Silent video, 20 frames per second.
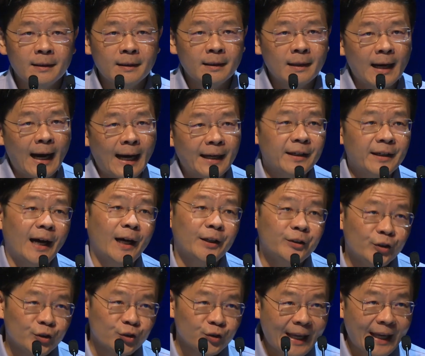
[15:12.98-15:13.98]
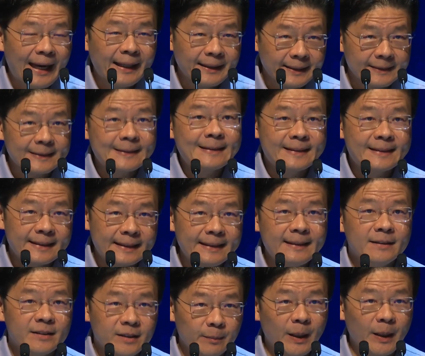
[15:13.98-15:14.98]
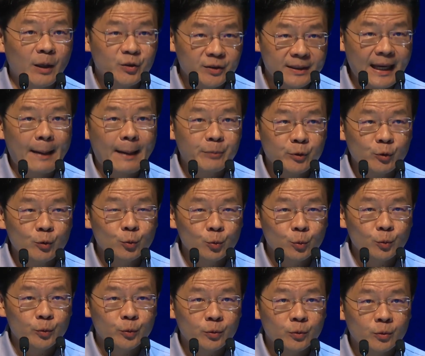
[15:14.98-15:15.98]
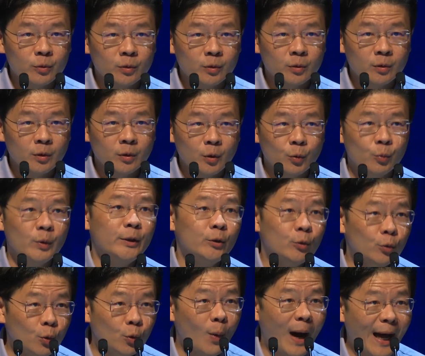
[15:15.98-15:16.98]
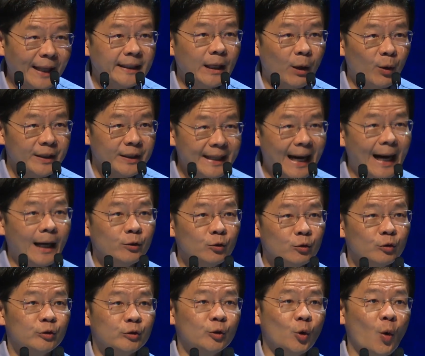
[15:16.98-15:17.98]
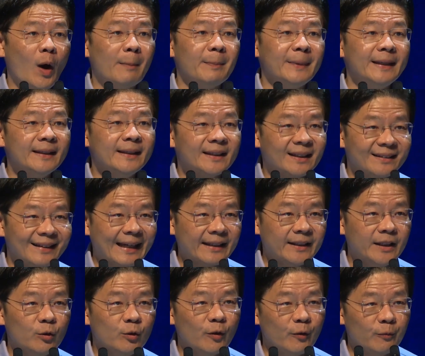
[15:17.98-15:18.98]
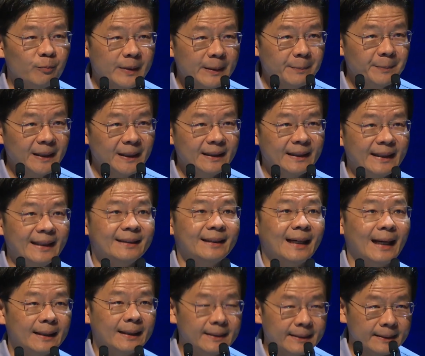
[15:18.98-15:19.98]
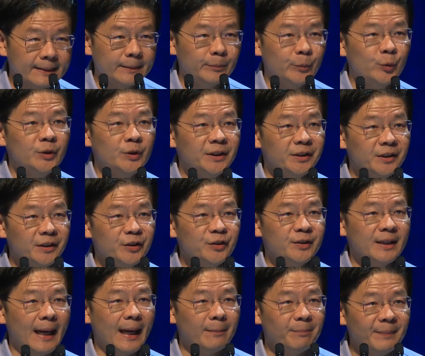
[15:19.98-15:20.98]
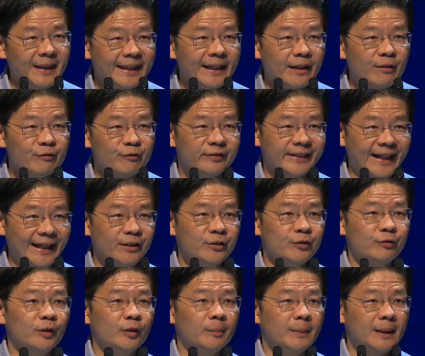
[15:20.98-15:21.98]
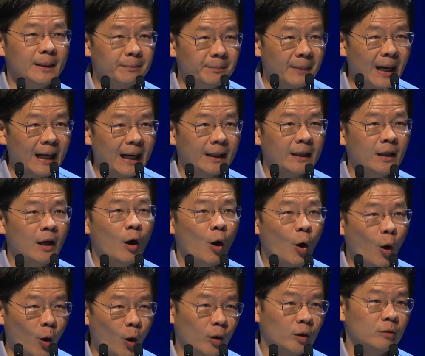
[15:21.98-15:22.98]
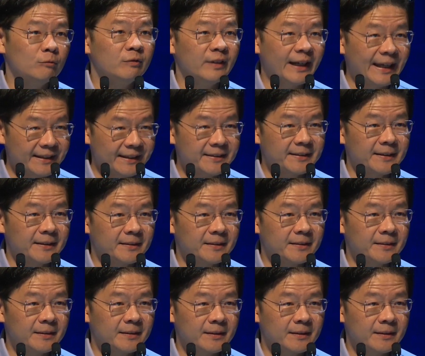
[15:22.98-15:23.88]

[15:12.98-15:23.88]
I understand the concerns about SAP schools. We do want our young to grow up interacting with people in other communities and making friends from among all races.